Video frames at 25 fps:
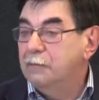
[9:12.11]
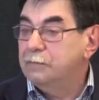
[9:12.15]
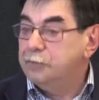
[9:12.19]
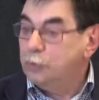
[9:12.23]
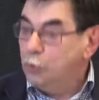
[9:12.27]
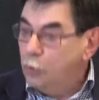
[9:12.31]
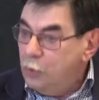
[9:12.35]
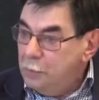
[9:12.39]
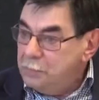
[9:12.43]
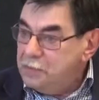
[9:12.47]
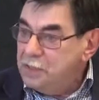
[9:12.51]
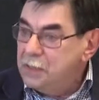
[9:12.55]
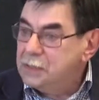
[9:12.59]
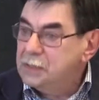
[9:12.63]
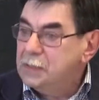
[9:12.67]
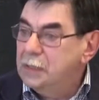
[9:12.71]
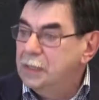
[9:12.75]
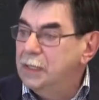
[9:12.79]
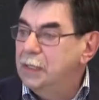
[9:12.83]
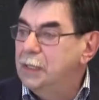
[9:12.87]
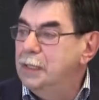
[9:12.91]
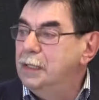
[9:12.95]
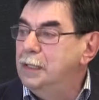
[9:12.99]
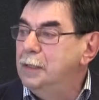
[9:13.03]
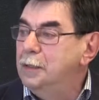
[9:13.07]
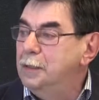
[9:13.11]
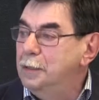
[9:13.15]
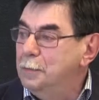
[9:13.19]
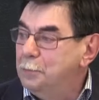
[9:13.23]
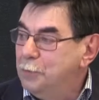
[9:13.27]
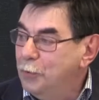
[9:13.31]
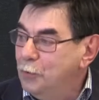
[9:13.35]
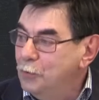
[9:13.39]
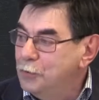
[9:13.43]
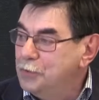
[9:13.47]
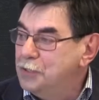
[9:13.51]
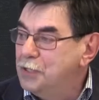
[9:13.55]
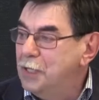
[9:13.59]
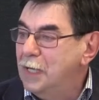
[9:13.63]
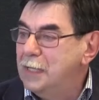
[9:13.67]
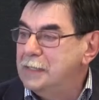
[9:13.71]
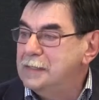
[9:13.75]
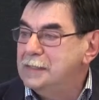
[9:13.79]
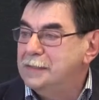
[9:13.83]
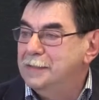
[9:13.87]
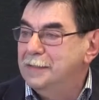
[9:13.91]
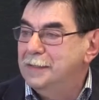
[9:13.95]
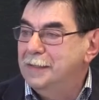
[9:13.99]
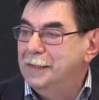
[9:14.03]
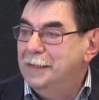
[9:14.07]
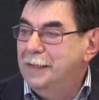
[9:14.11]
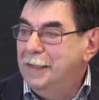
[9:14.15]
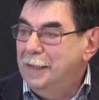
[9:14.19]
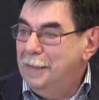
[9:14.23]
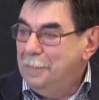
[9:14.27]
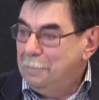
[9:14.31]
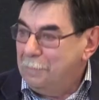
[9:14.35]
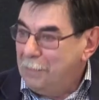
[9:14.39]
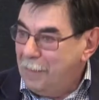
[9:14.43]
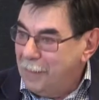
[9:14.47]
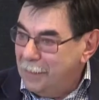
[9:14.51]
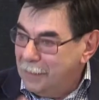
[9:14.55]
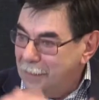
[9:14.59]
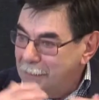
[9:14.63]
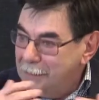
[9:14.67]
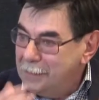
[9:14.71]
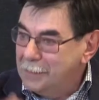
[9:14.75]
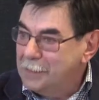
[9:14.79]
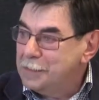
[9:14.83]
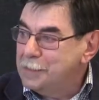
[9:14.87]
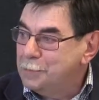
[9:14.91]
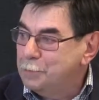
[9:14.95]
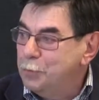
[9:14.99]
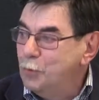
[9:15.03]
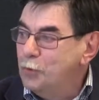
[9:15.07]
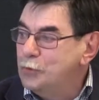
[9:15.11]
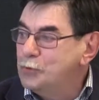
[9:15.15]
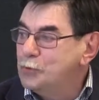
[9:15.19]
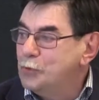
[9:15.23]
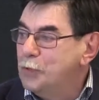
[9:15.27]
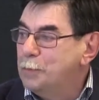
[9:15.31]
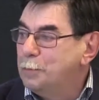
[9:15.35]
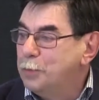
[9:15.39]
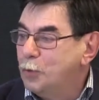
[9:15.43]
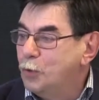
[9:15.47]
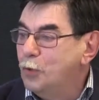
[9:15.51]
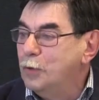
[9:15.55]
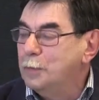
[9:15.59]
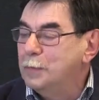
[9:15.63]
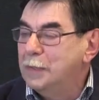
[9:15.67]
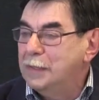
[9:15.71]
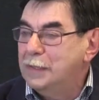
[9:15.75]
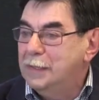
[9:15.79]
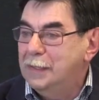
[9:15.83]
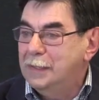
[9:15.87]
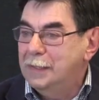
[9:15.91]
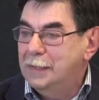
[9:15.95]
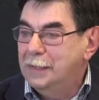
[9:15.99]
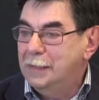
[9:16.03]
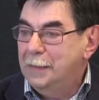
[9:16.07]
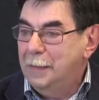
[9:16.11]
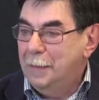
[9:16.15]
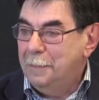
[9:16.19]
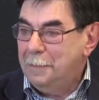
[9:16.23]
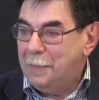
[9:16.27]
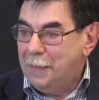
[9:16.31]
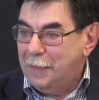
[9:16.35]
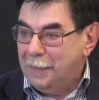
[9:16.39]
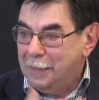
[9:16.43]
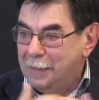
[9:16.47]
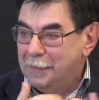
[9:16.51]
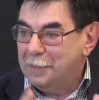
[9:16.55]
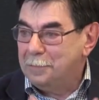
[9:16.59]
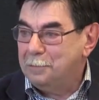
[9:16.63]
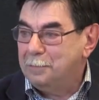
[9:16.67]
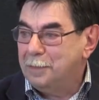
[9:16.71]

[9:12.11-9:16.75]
And step by step, including with the participation using the